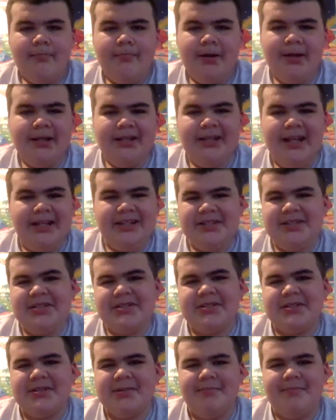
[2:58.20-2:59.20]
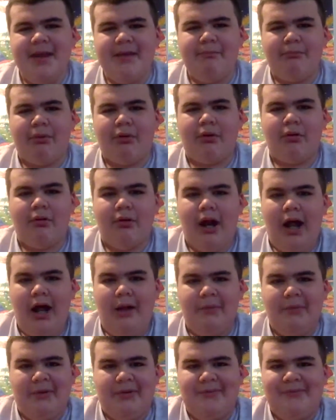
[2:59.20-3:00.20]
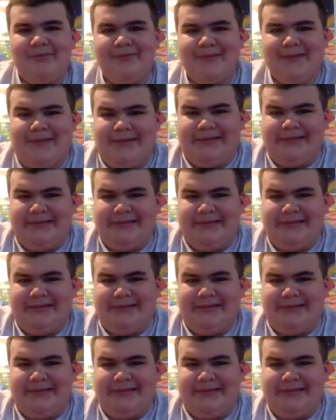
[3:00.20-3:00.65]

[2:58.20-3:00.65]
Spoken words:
But that's just the main problem.